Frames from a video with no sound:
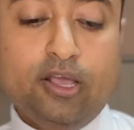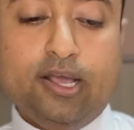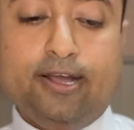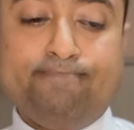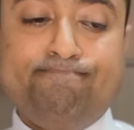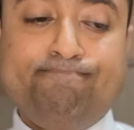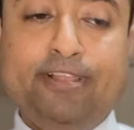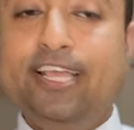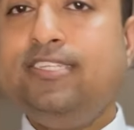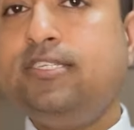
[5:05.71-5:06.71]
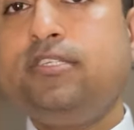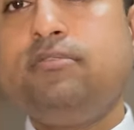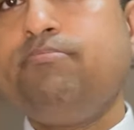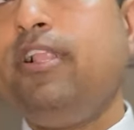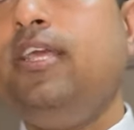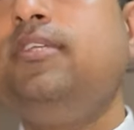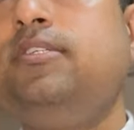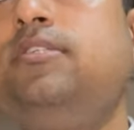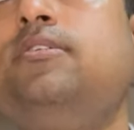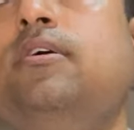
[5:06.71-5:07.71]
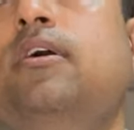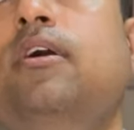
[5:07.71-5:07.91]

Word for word: uh, please, please